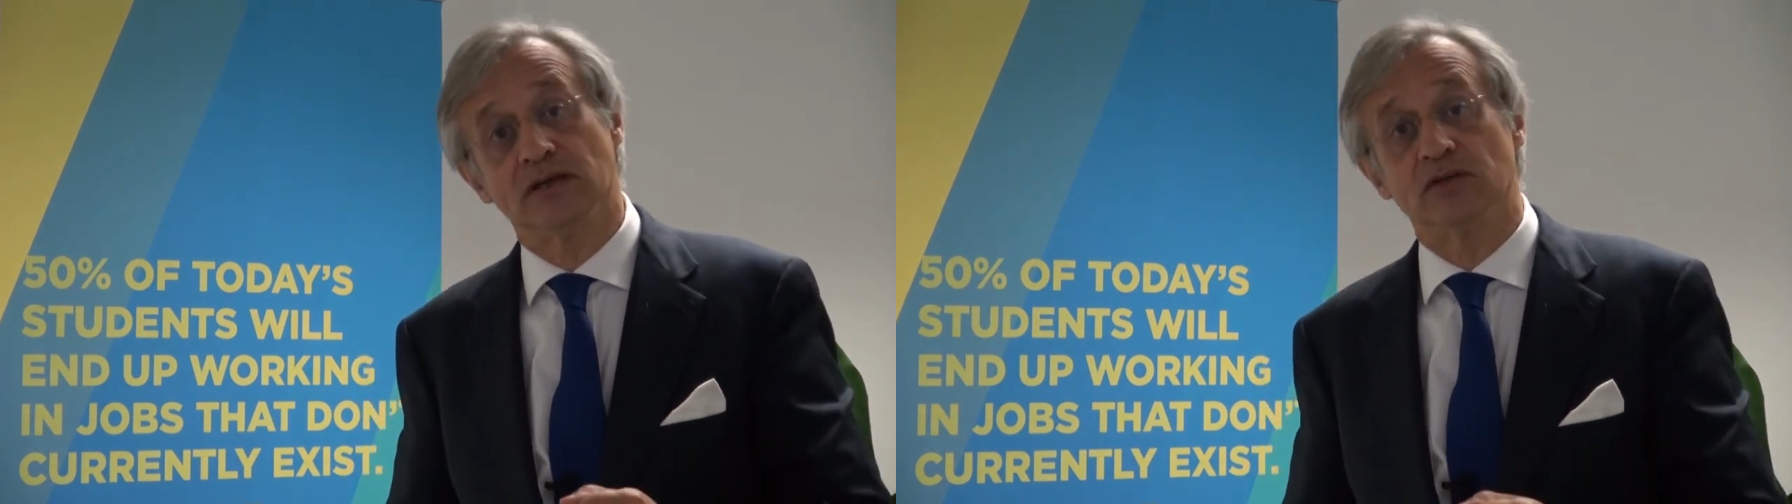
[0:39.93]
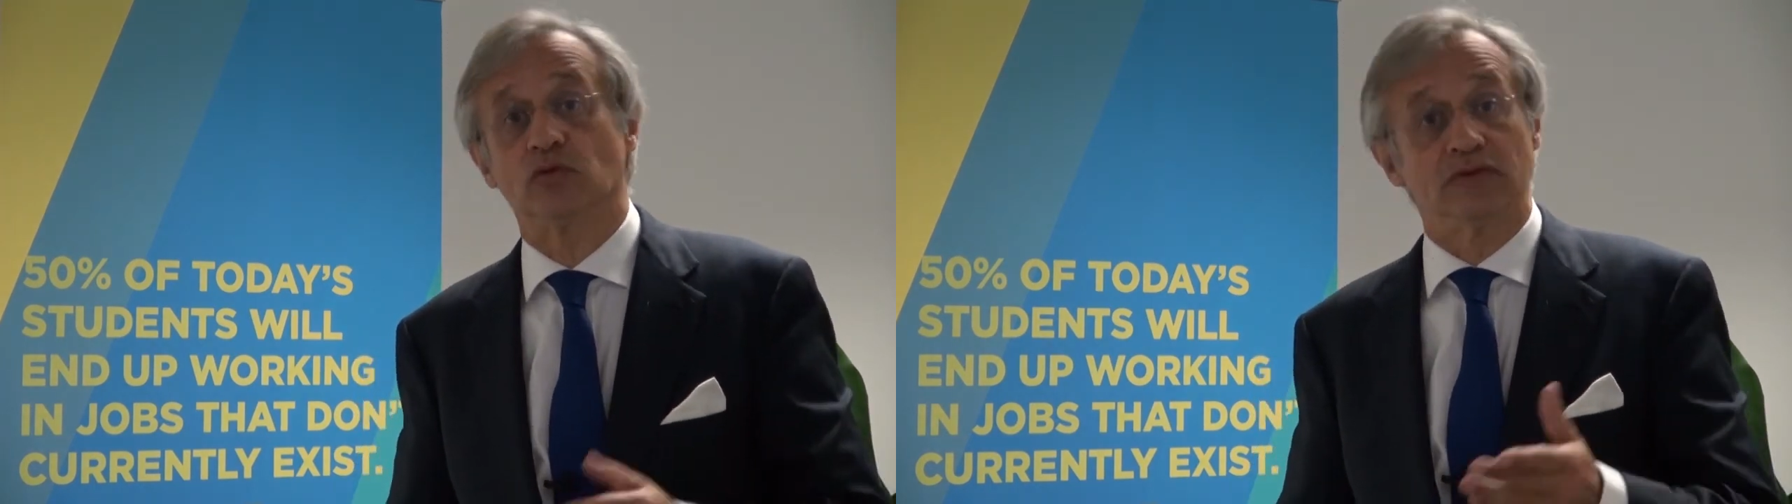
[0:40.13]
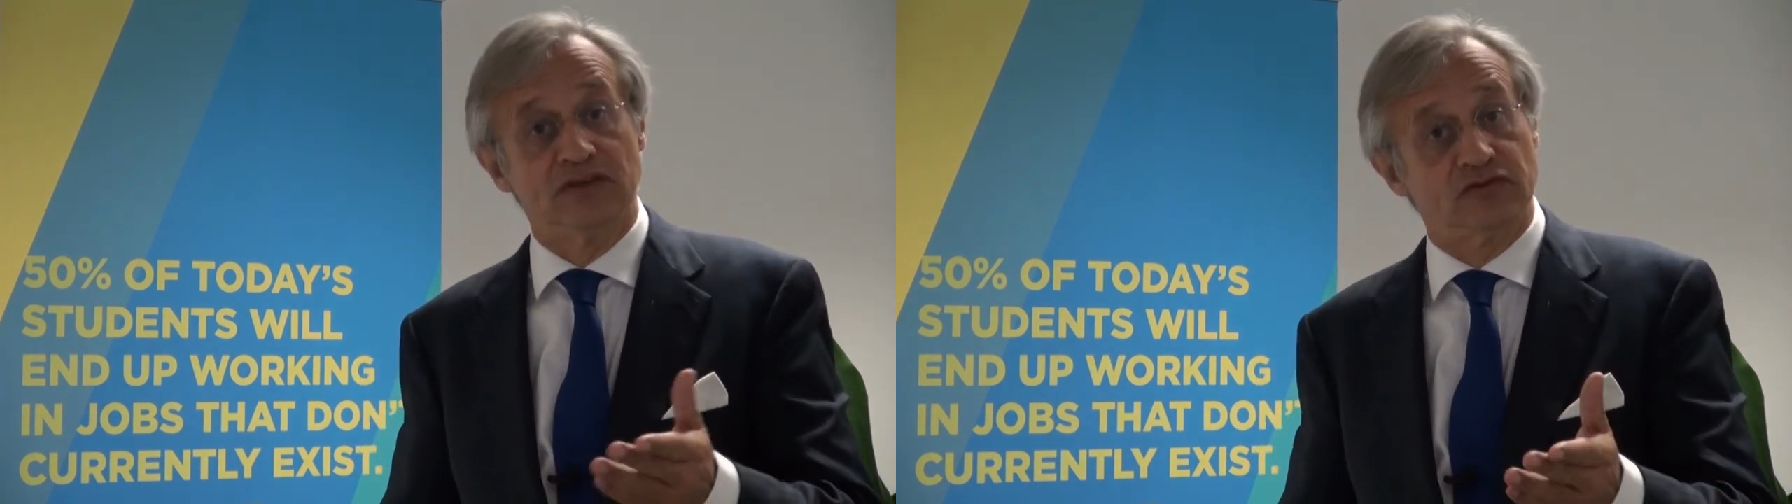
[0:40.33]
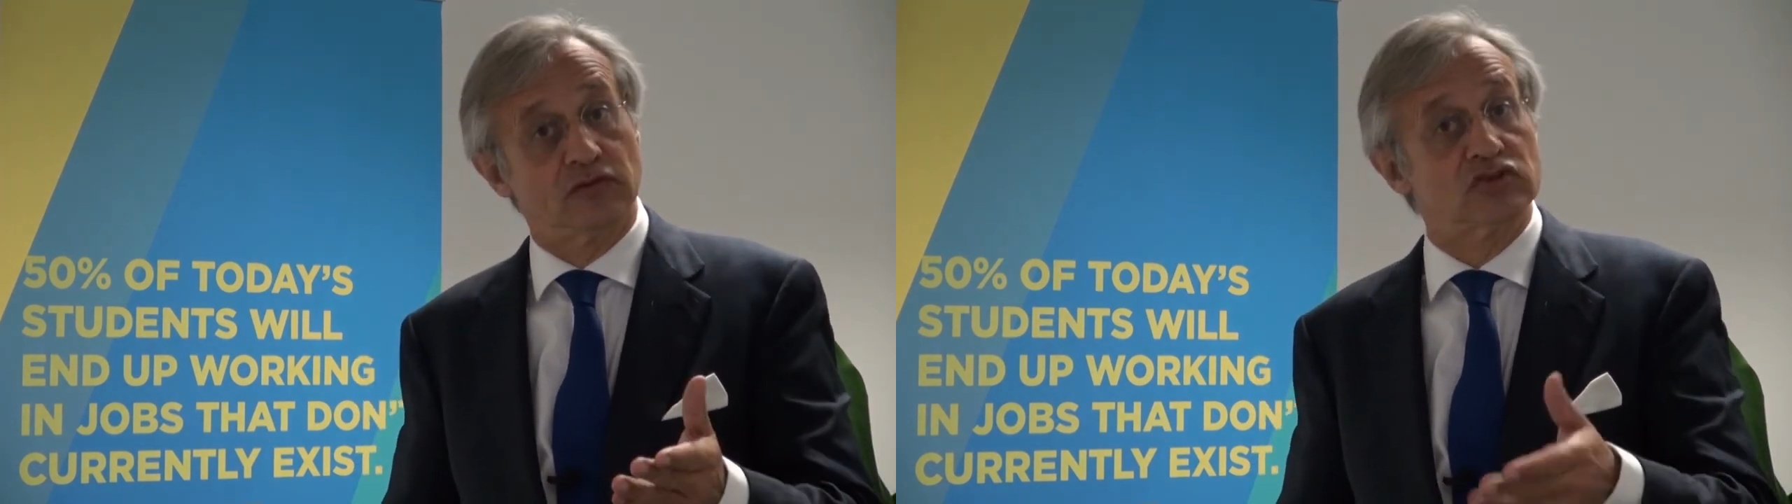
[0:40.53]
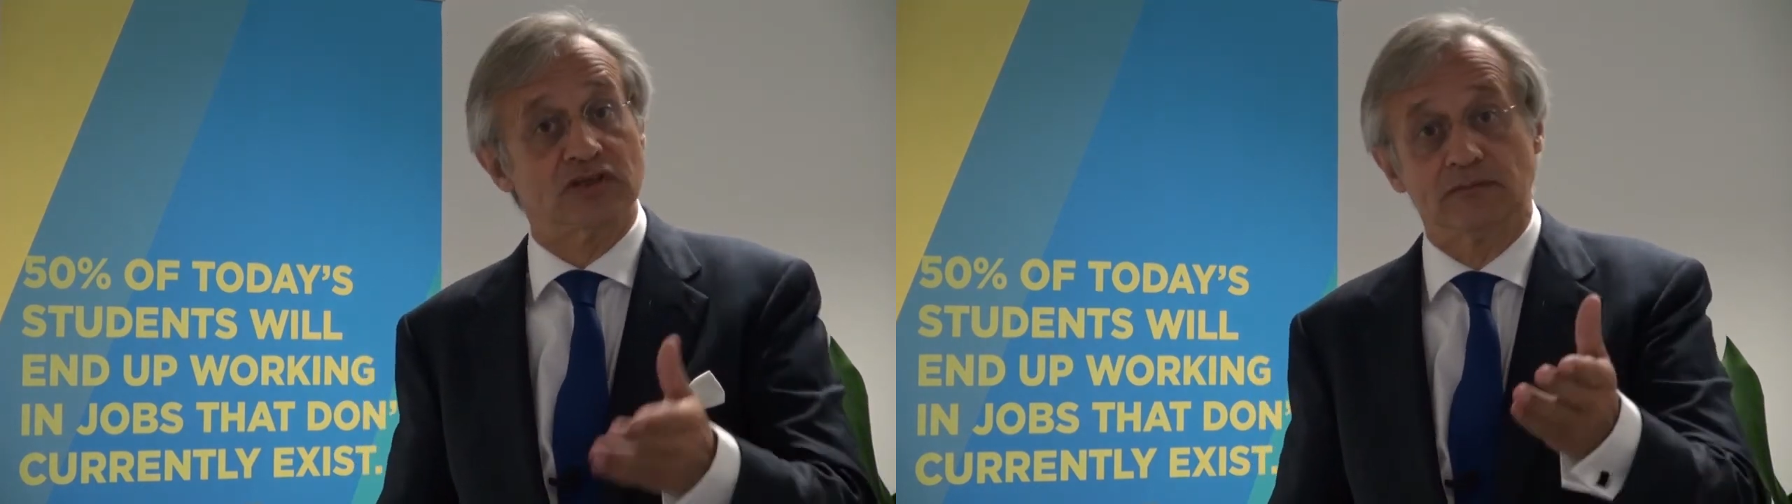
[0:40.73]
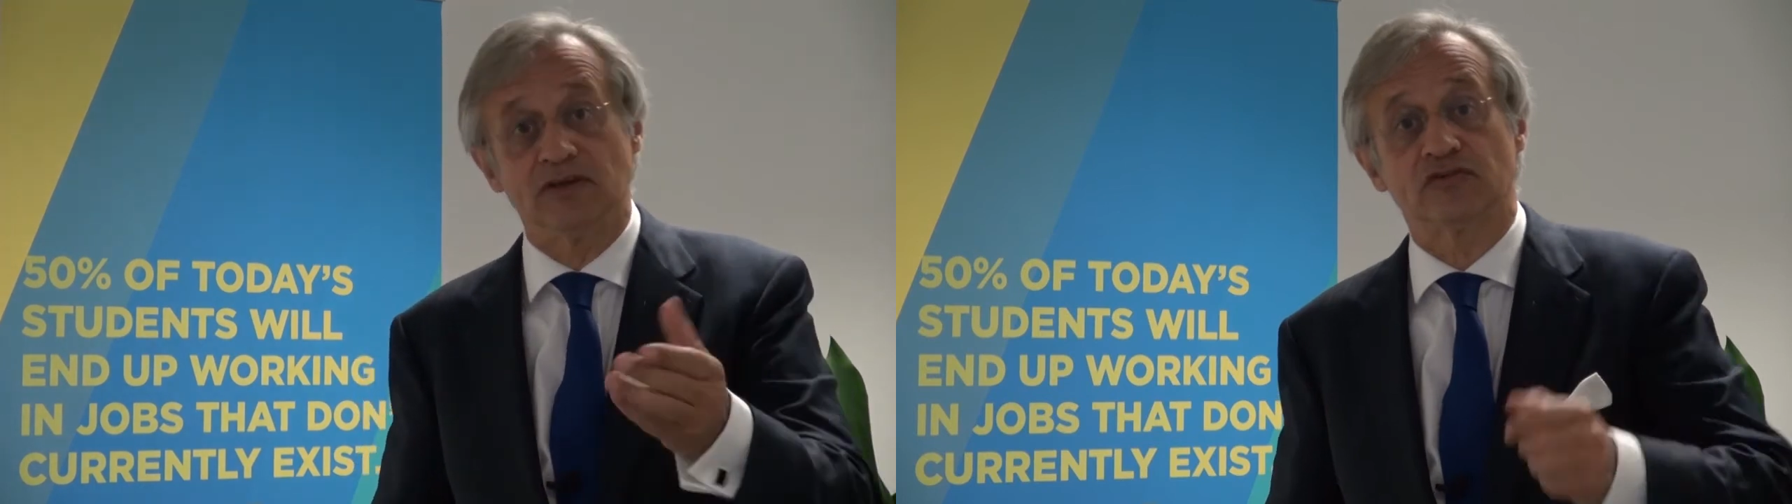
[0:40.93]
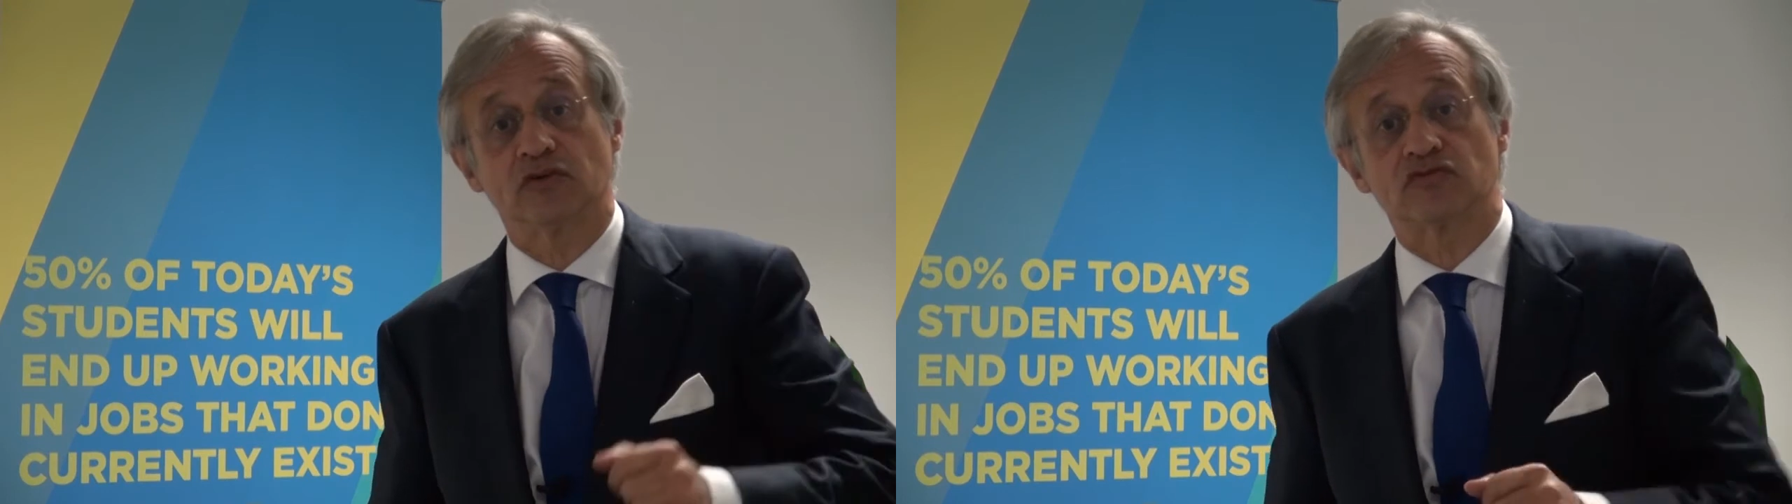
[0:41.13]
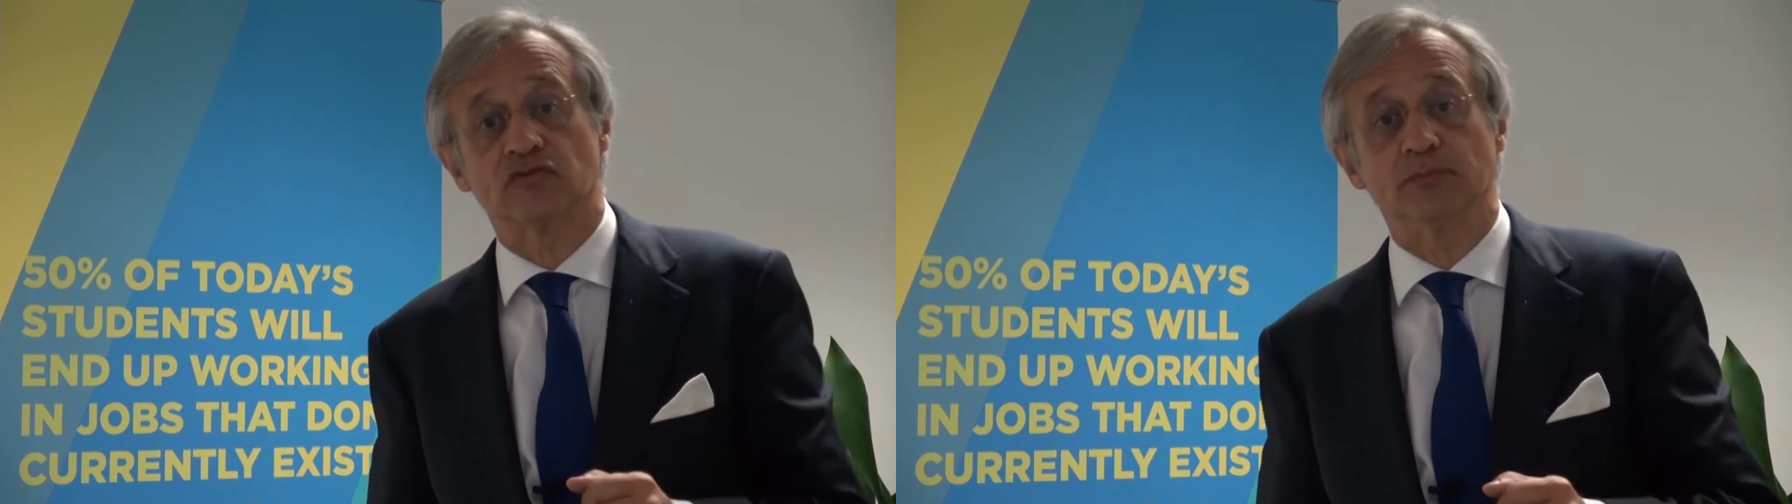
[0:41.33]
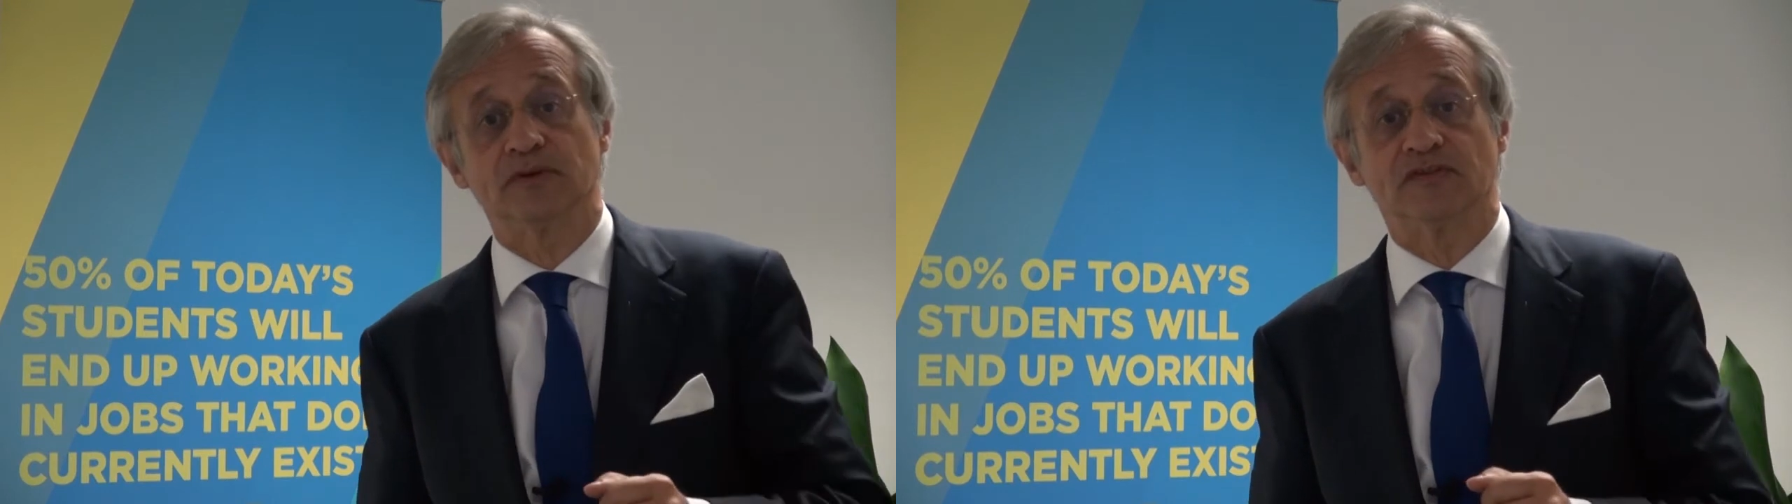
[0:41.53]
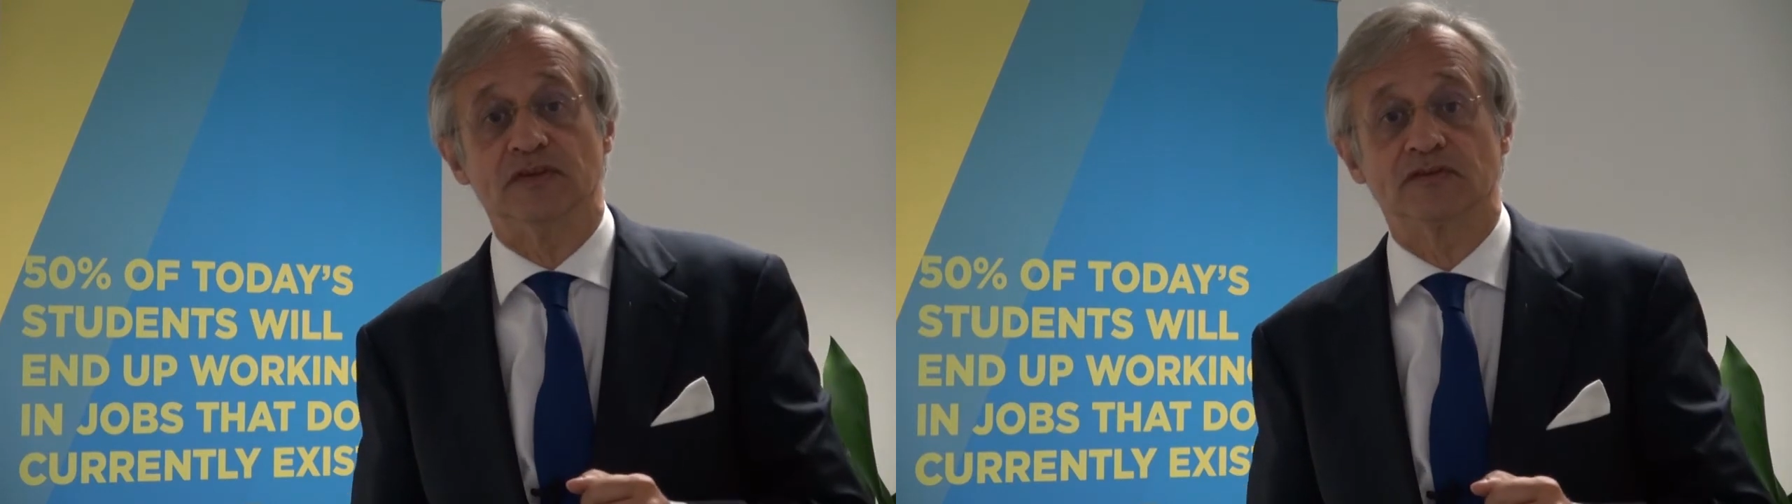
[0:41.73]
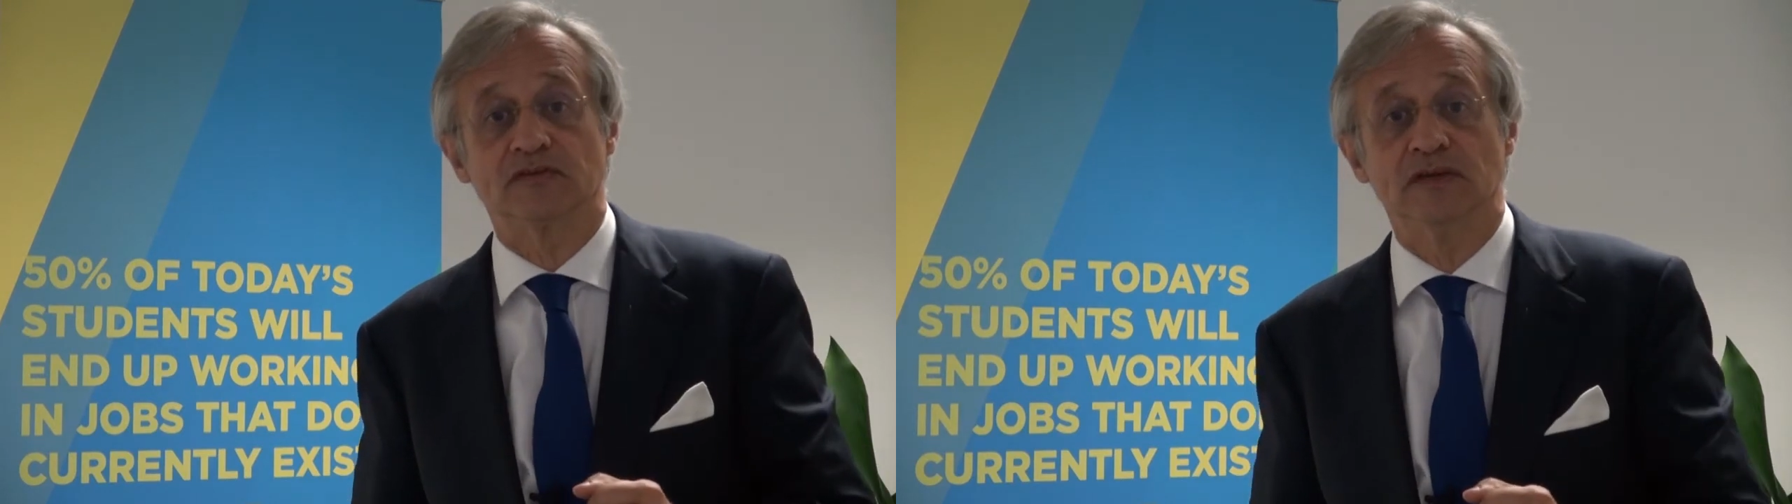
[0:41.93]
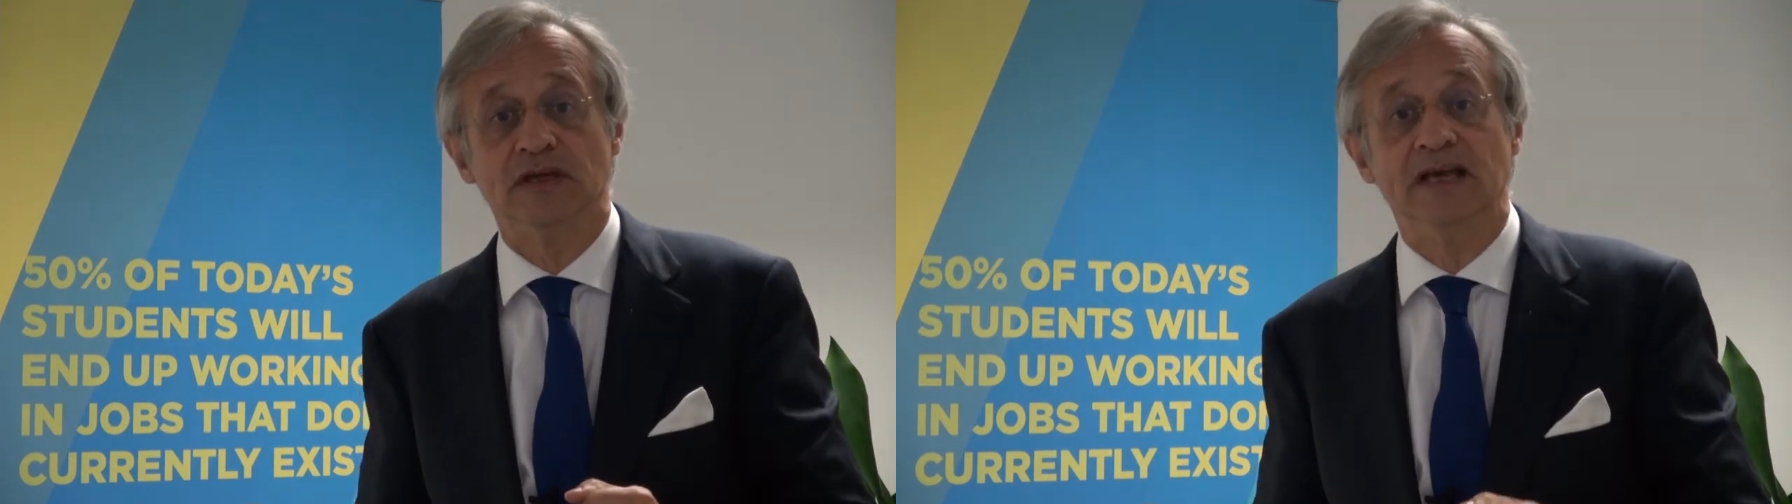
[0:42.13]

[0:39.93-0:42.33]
and our research and research for business